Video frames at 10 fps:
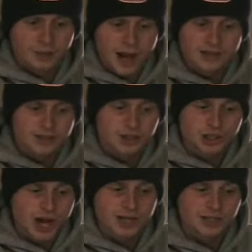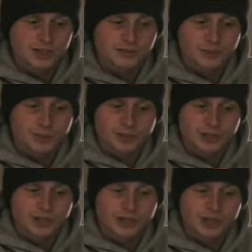Boss is jockeying for
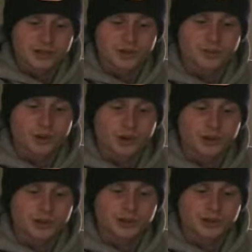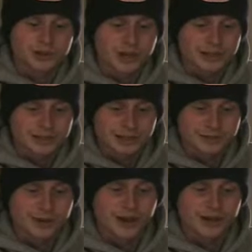position as the poor creature tries to
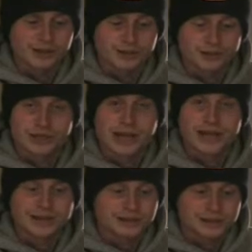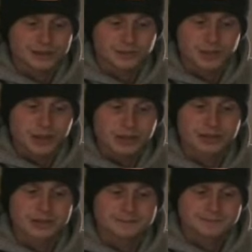graze or laze in
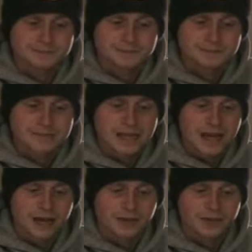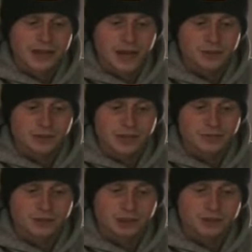peace. I don't think I'm
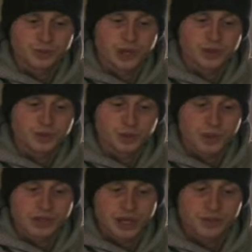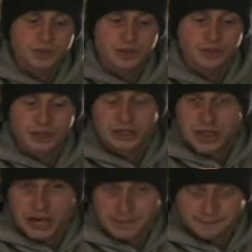resentful just because we're munching on
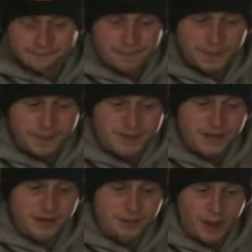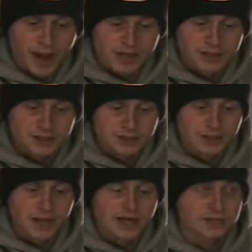PB&J, as they have packaged
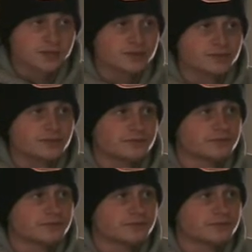delights of